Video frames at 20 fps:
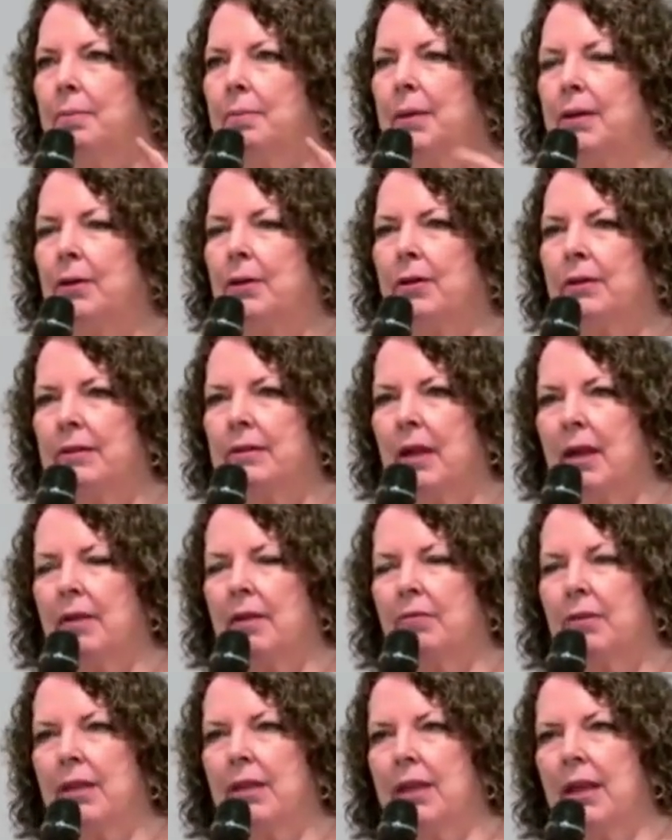Because
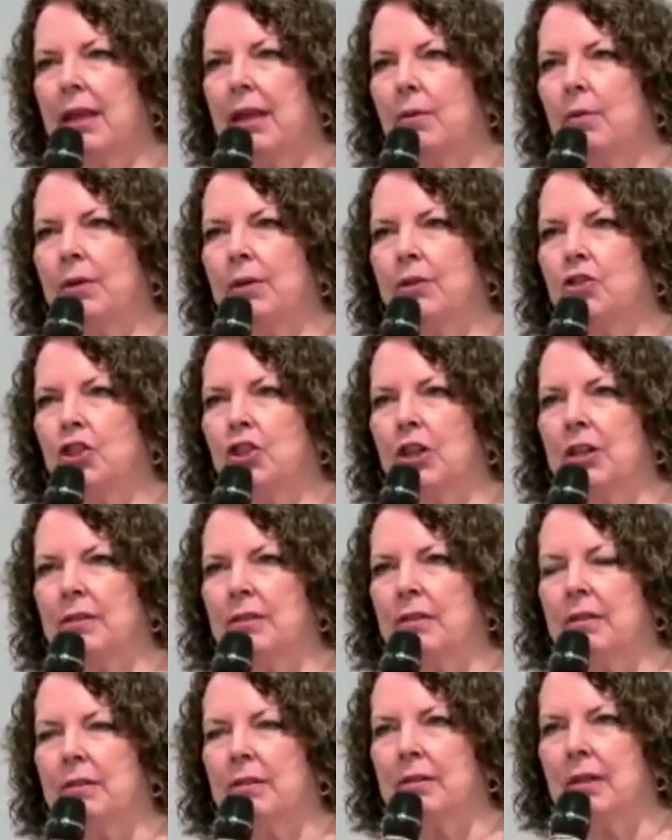everything with
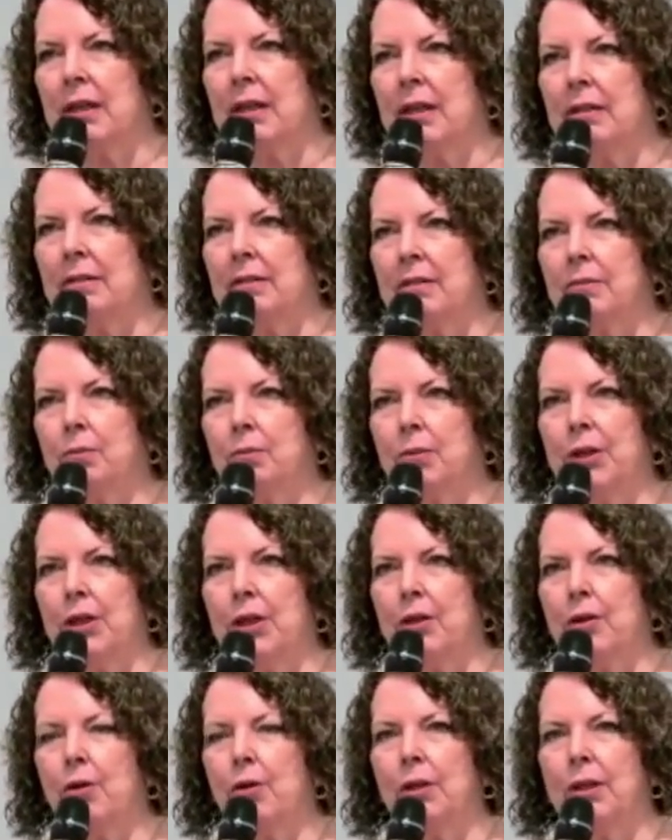Jesus is, what do
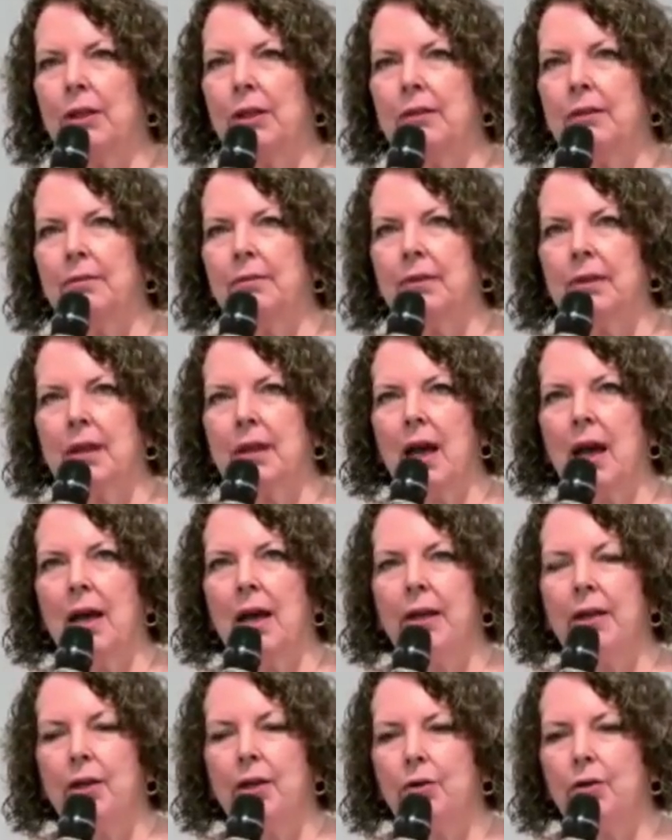you call it?
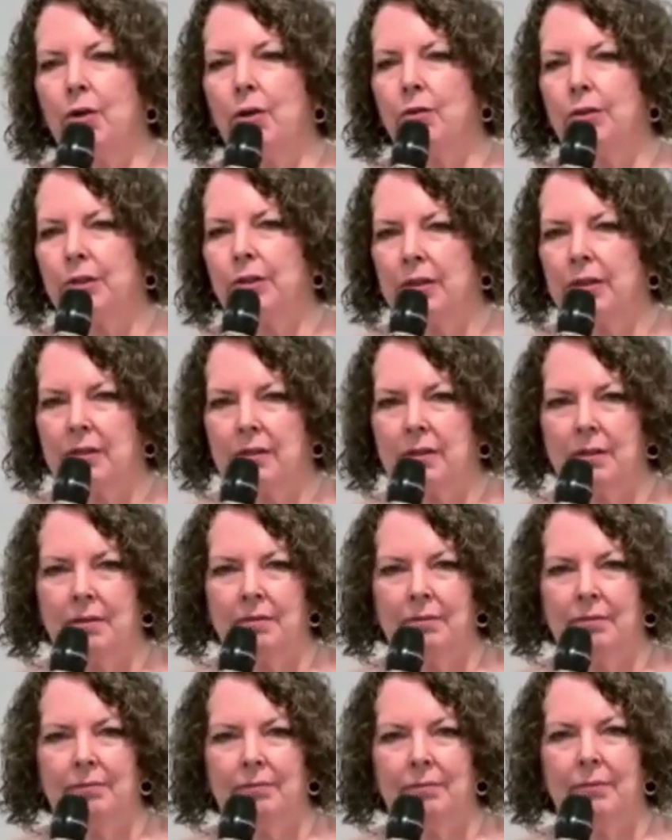Cardiognosis,
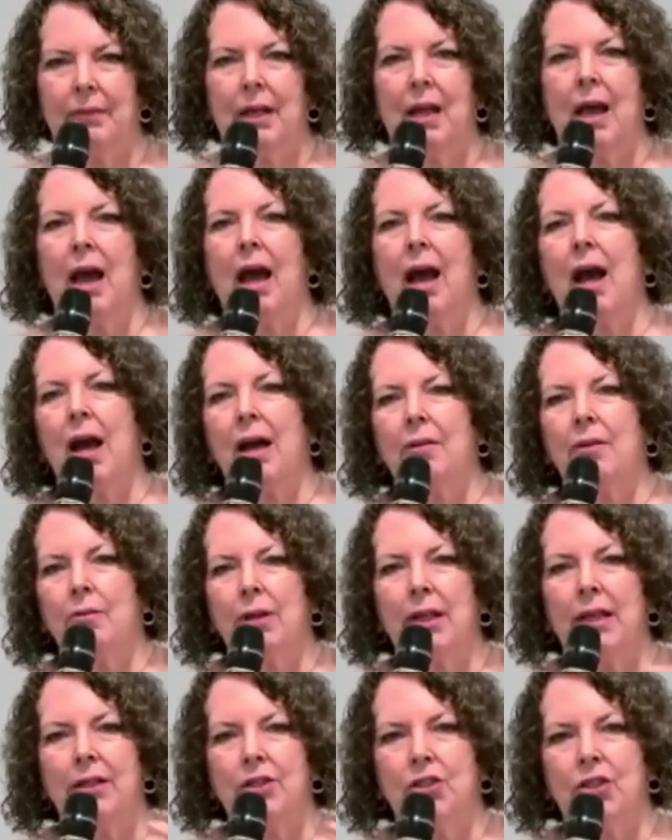heart
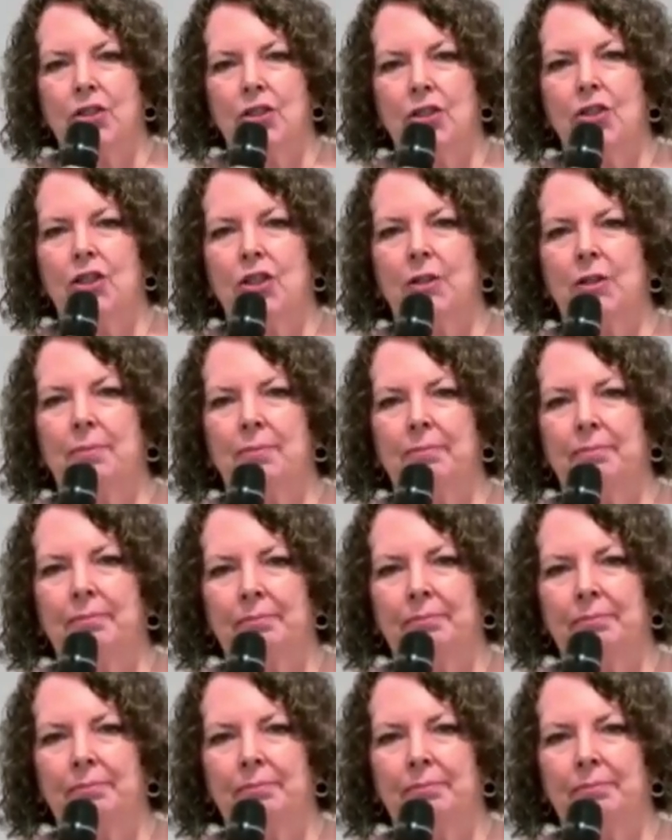relationship,